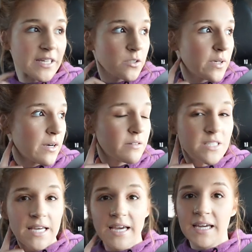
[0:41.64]
back to what I was
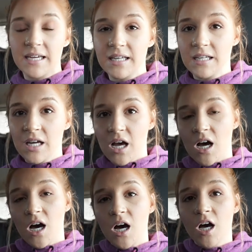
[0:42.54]
saying.
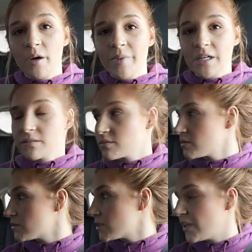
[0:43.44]
Um,
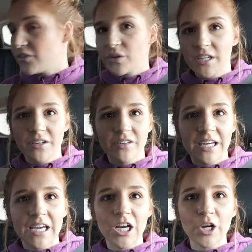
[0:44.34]
if you can even
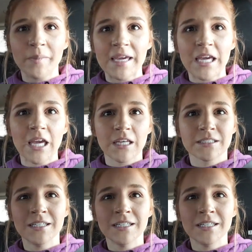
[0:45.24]
hear me.